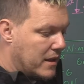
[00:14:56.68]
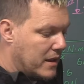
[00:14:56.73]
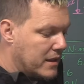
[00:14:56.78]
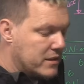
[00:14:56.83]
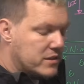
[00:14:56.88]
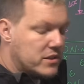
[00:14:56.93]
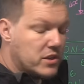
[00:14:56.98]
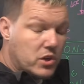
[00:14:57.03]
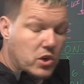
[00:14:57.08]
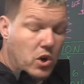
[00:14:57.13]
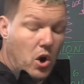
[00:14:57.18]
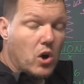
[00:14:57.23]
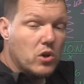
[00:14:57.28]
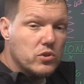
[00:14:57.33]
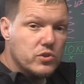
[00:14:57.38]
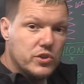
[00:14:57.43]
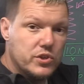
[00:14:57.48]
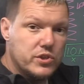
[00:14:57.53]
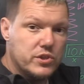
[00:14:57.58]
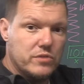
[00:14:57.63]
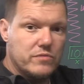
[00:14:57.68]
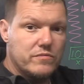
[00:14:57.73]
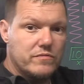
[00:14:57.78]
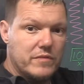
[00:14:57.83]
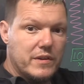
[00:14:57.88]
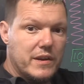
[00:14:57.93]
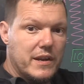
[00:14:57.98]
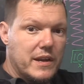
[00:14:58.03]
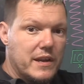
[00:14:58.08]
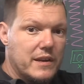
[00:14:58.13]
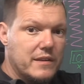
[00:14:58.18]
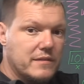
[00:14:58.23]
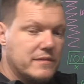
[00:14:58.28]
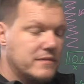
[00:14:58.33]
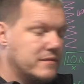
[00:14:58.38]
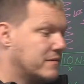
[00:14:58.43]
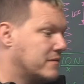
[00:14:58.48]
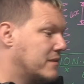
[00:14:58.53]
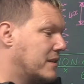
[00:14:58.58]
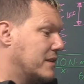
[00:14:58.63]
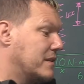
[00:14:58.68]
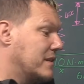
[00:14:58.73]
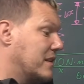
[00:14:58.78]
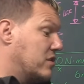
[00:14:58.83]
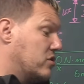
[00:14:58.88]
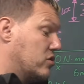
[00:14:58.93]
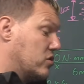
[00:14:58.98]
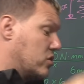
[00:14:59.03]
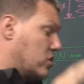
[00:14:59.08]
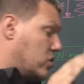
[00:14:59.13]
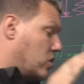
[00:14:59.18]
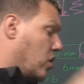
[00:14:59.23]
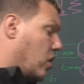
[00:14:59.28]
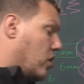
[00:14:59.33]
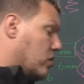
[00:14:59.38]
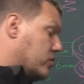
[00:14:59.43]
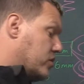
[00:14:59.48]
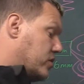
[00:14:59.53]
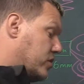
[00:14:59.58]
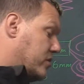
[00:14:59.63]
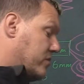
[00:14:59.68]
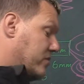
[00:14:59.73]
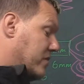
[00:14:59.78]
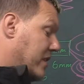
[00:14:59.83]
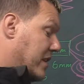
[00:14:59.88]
it's a constant rate, right? It's just a constant